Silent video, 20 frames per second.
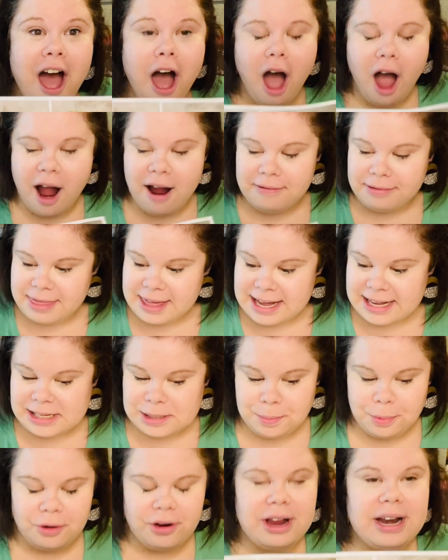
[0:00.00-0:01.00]
aren't these
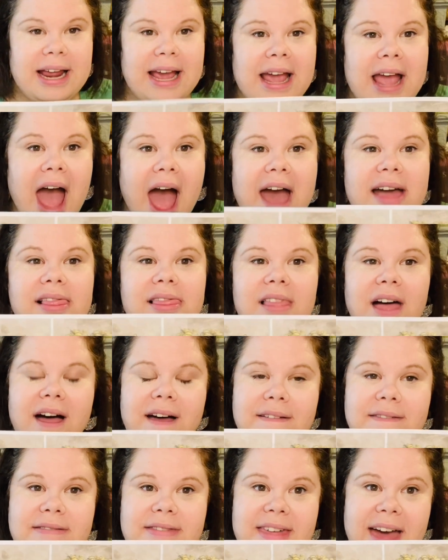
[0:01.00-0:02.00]
pretty? I
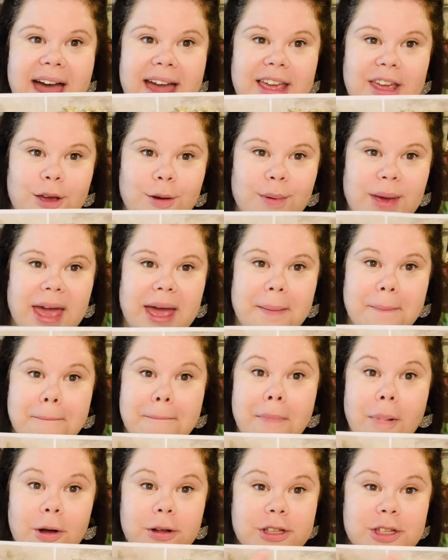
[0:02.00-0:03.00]
love that you get
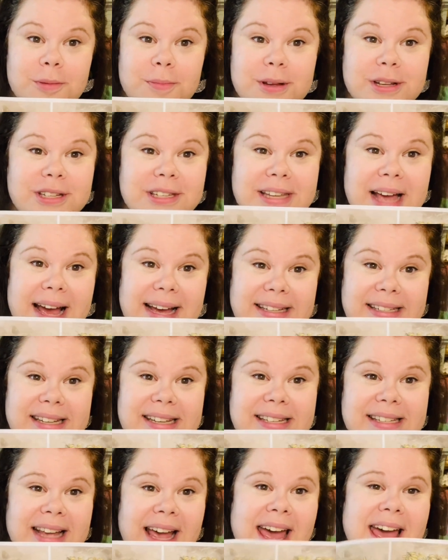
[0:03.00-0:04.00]
multiple
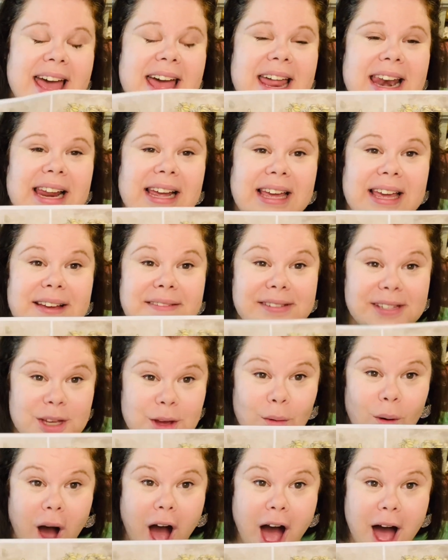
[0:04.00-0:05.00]
sizes and it gives
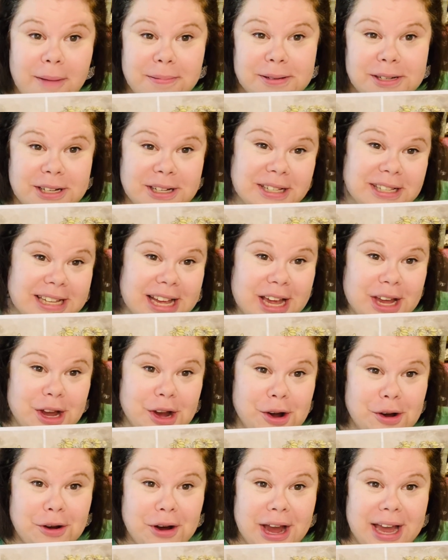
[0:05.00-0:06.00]
you options in
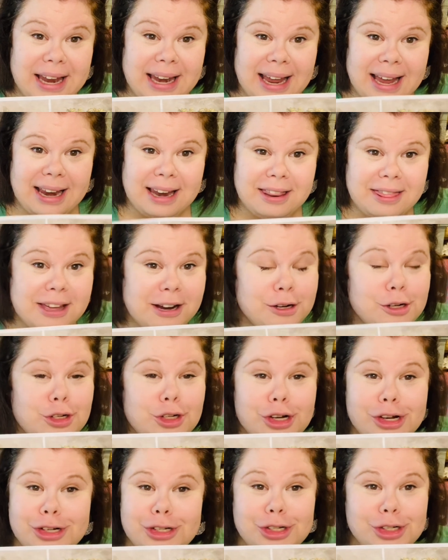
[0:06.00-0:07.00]
creating. They're
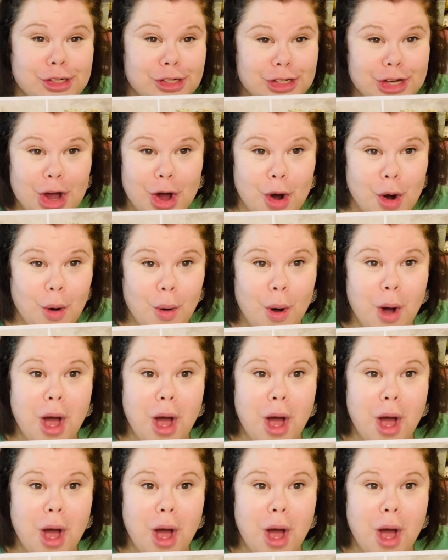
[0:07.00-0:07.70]
just so